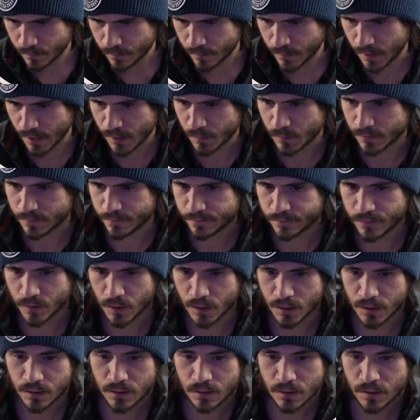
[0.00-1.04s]
That'll be
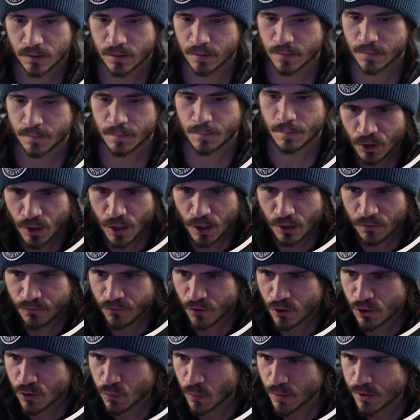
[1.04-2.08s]
fun. Okay, our
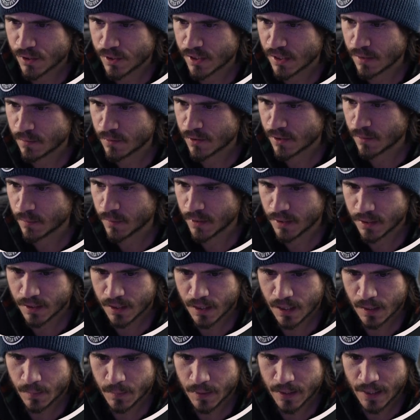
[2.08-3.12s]
first one seems to be
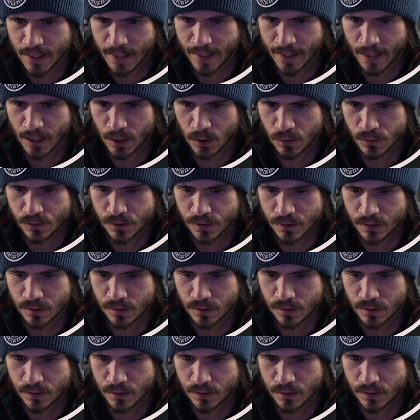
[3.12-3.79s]
coming out.